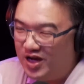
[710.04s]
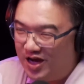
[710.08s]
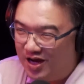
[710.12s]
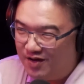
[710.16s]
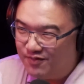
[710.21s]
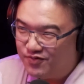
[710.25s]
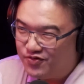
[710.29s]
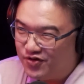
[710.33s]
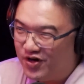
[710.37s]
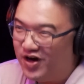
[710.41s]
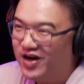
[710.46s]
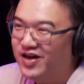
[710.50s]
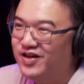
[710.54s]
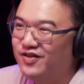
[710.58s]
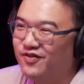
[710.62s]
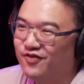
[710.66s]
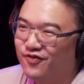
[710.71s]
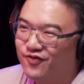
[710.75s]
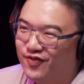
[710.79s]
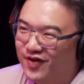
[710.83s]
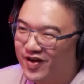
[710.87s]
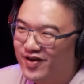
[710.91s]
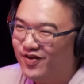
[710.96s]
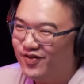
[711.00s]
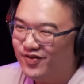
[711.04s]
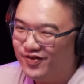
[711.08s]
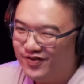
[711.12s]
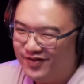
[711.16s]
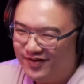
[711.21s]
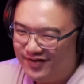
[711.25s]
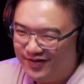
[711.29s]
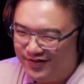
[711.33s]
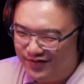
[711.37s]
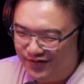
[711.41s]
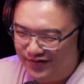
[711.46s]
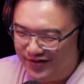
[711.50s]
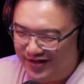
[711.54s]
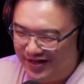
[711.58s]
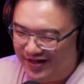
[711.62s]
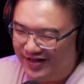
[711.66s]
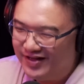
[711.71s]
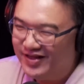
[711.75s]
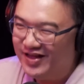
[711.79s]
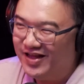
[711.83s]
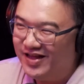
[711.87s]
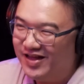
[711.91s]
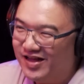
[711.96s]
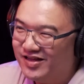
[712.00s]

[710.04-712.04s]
yeah, I'm trying to find out to that